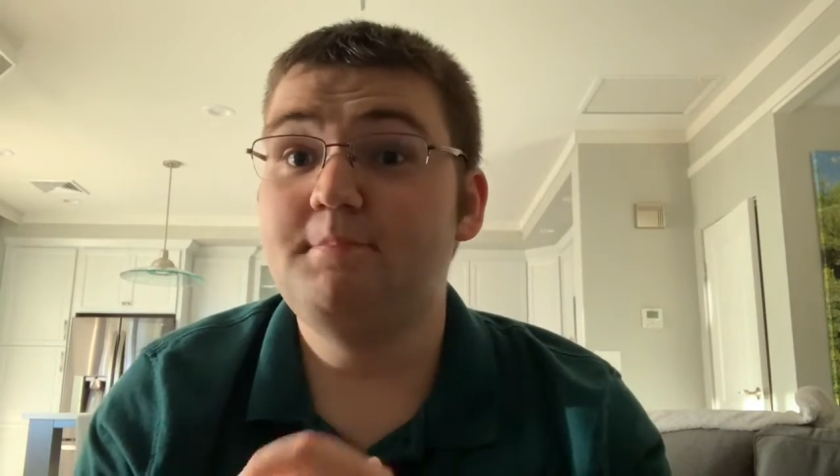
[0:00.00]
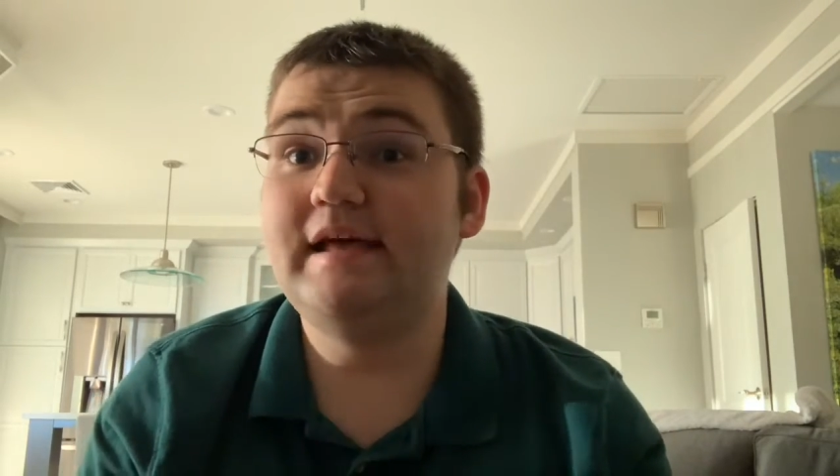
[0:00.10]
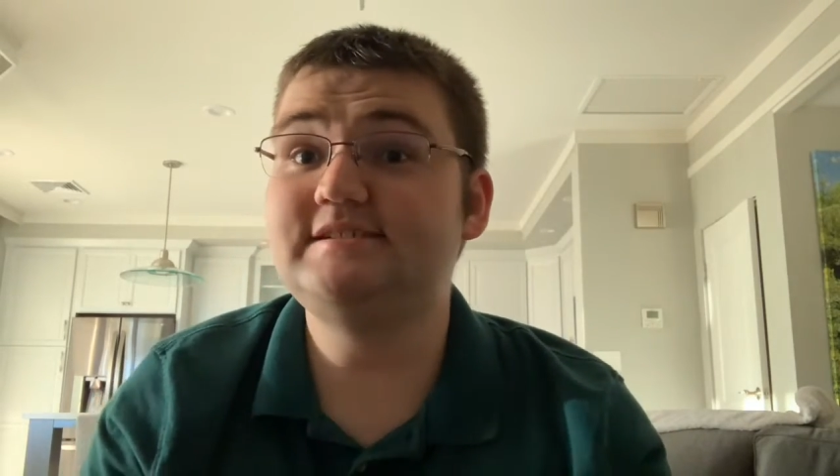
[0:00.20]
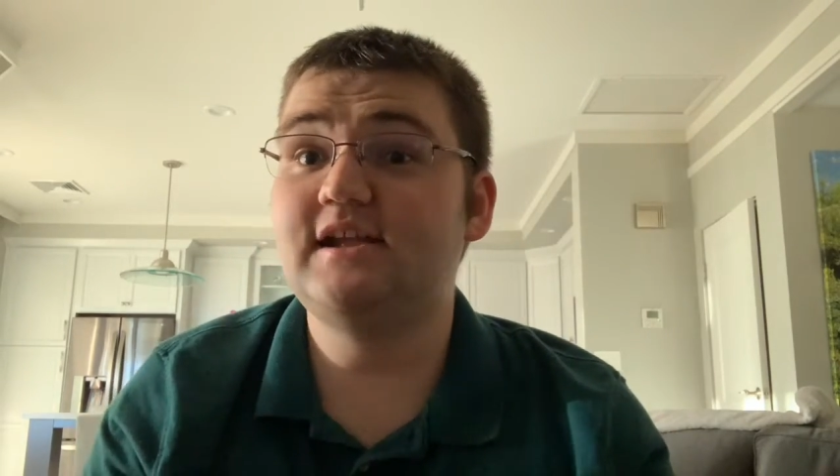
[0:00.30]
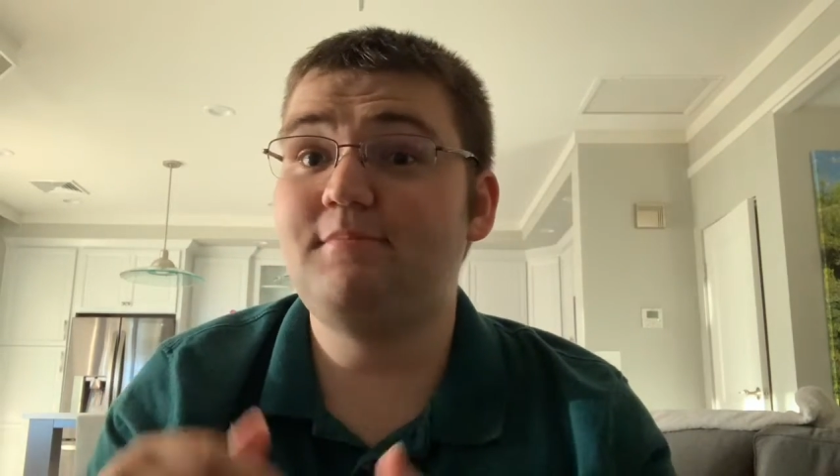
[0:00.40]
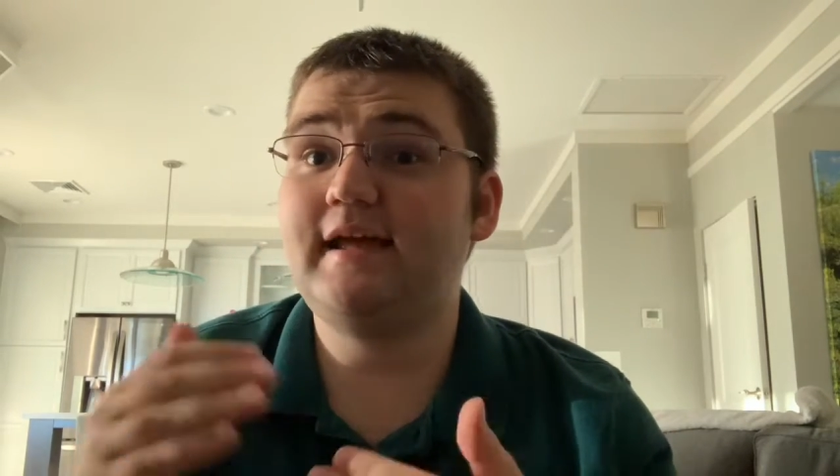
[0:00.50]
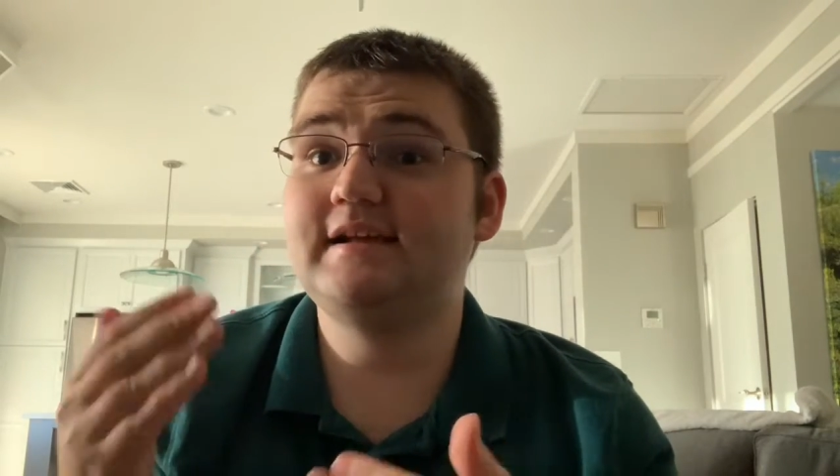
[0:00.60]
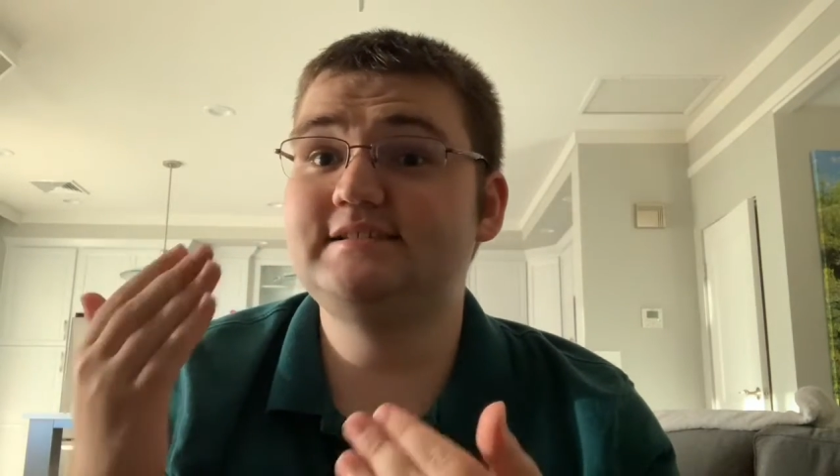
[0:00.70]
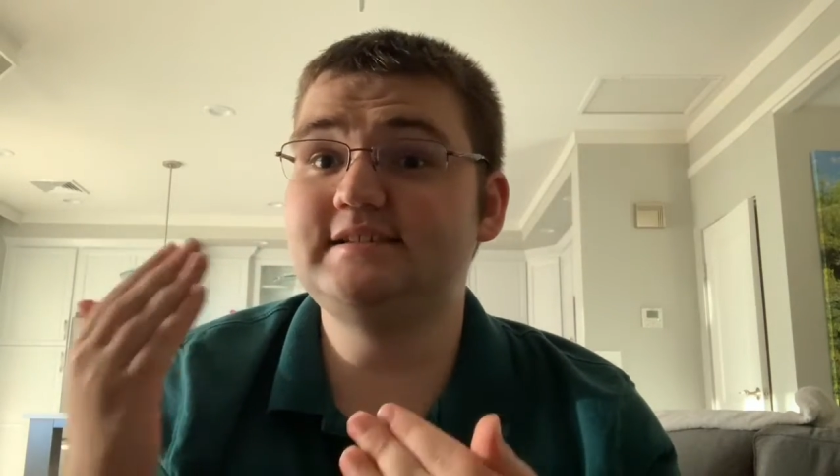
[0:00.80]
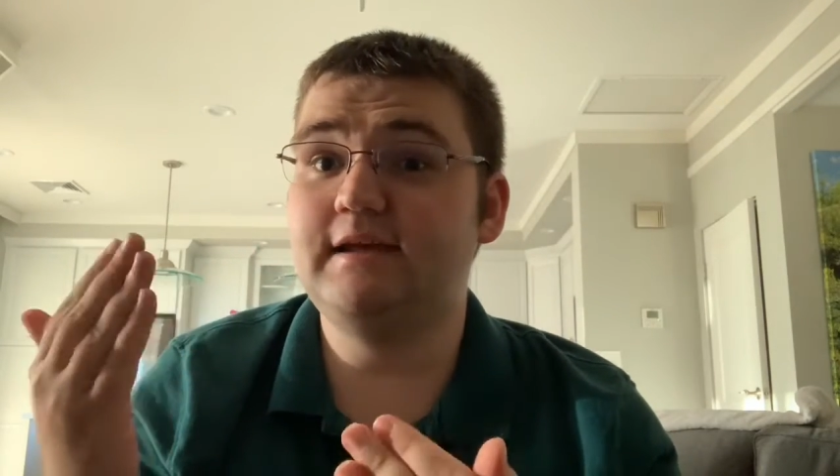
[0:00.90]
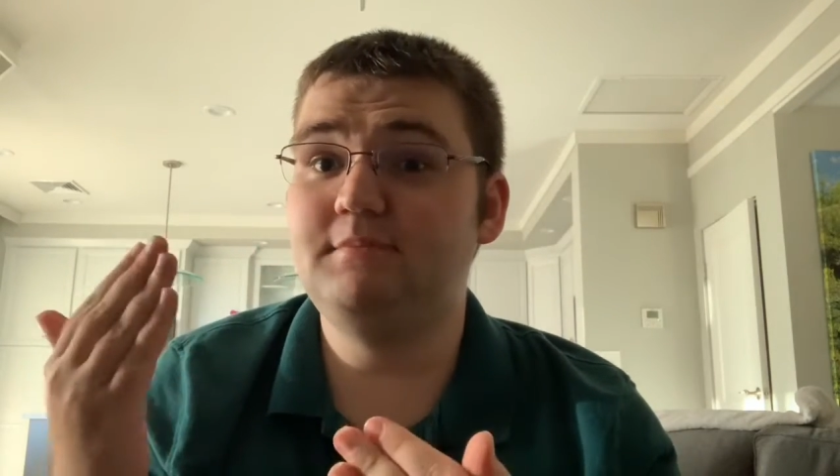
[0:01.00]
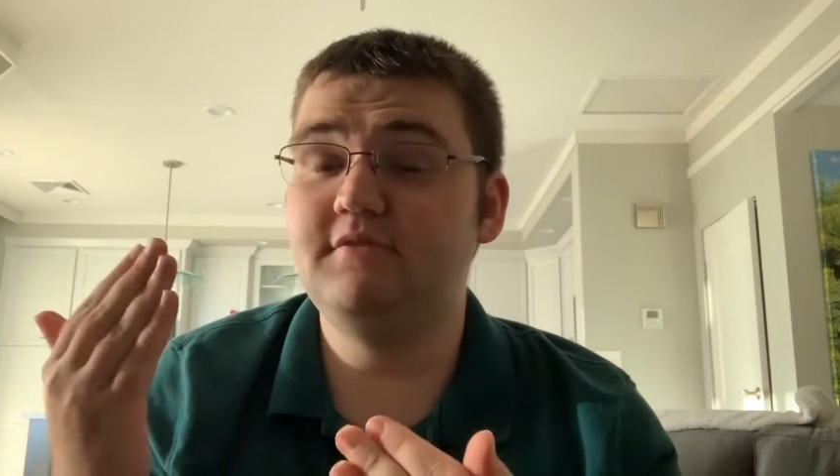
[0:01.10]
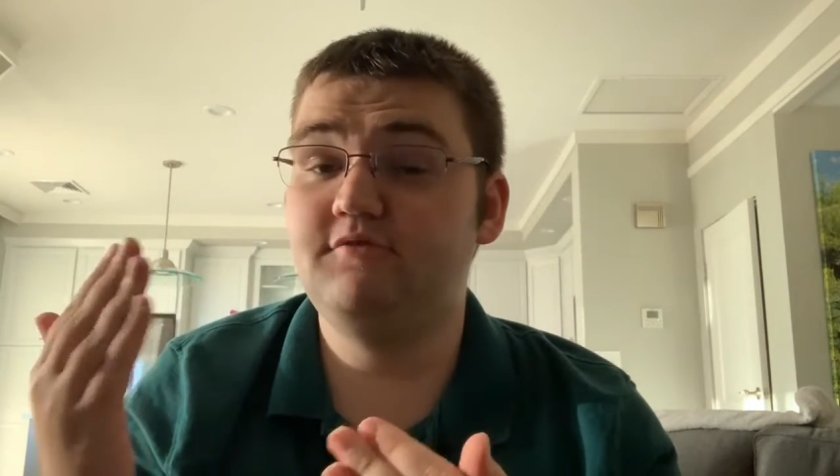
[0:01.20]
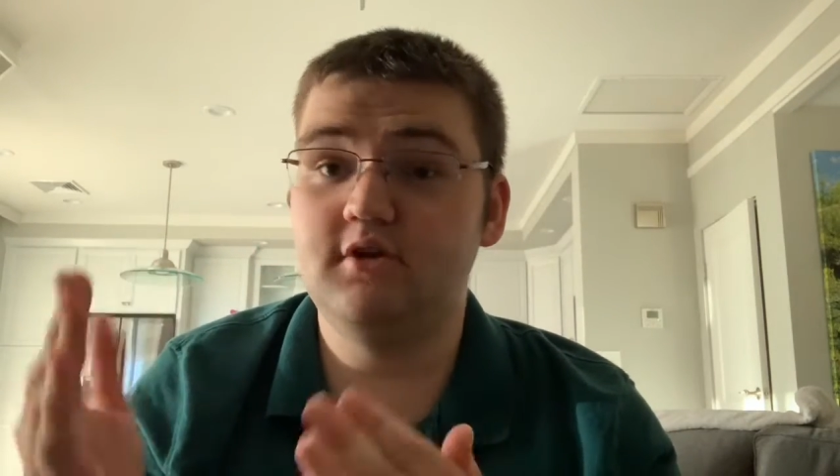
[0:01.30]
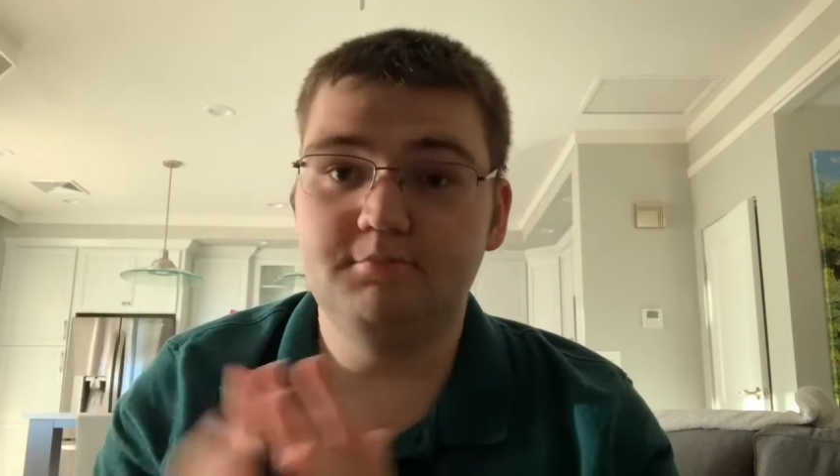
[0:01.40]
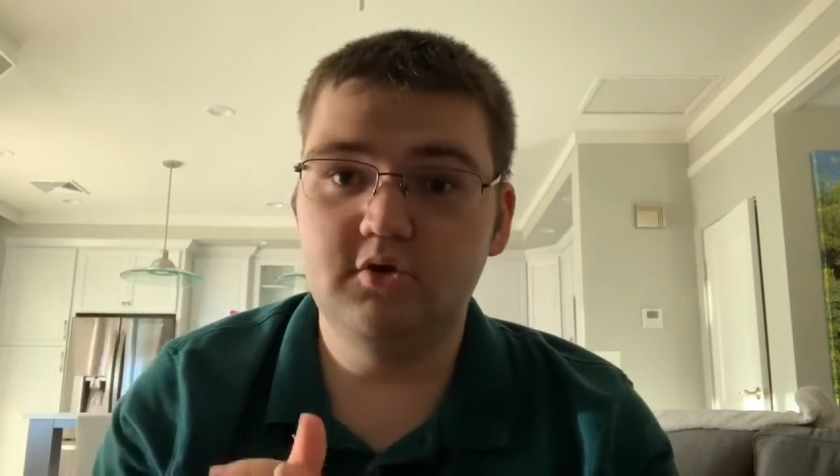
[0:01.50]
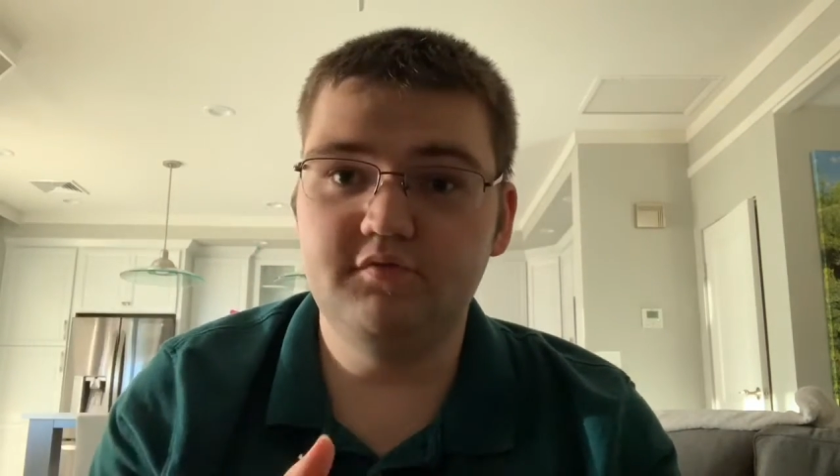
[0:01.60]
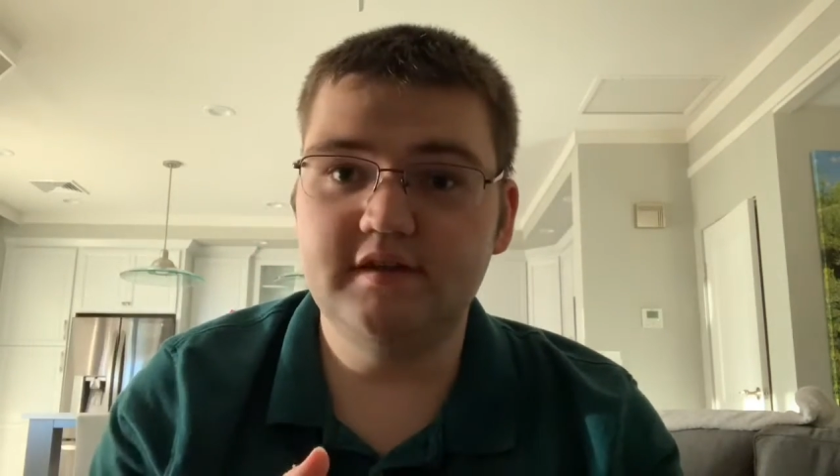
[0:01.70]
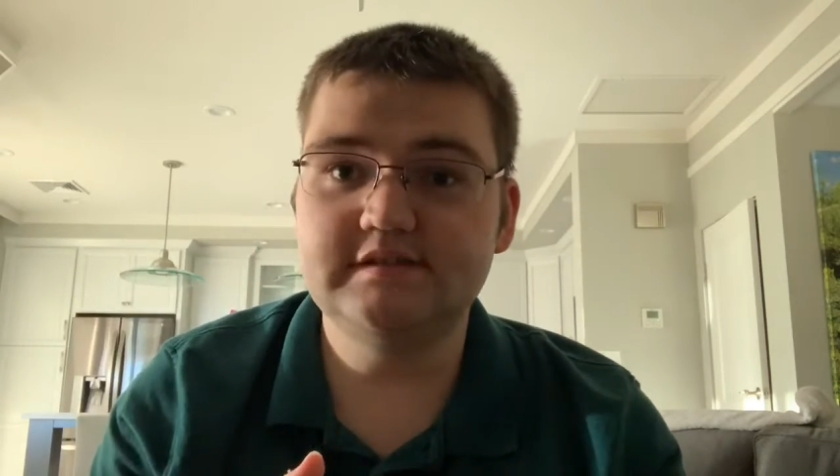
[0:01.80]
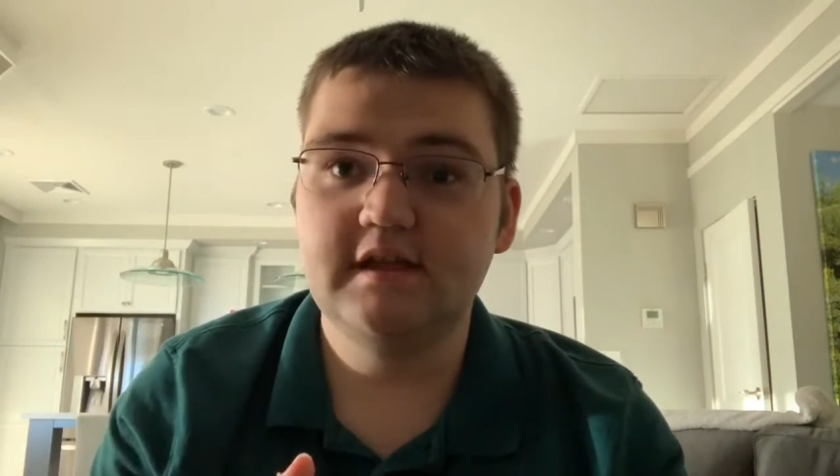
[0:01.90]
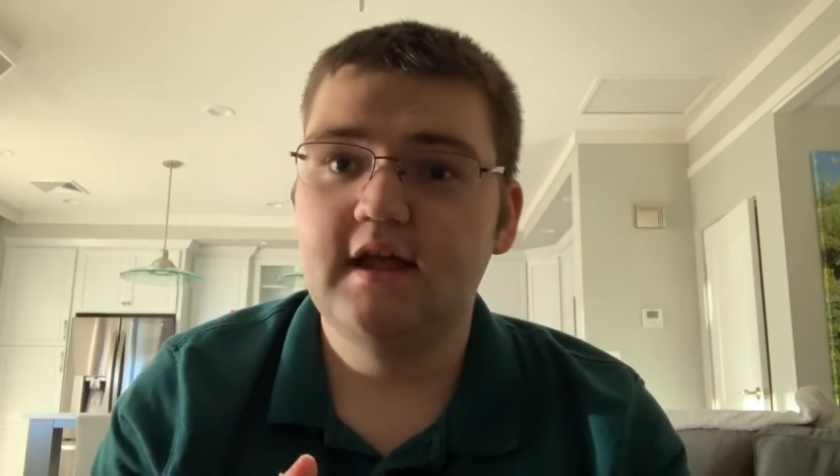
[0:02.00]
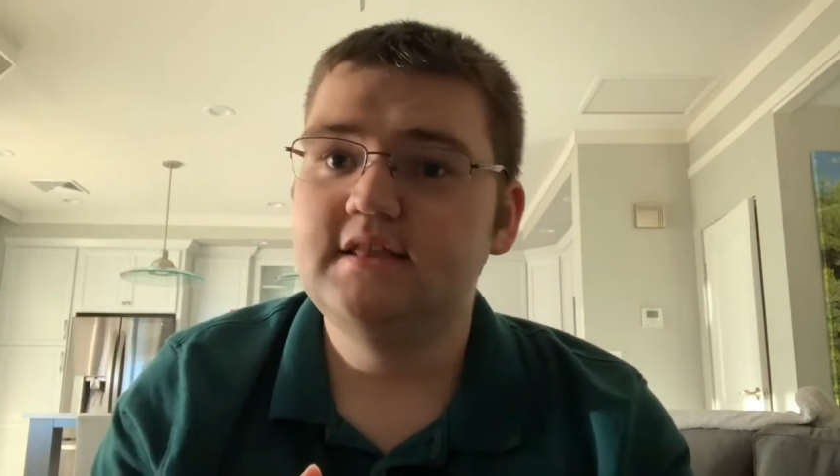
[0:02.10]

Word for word: based on my excitement for the movies.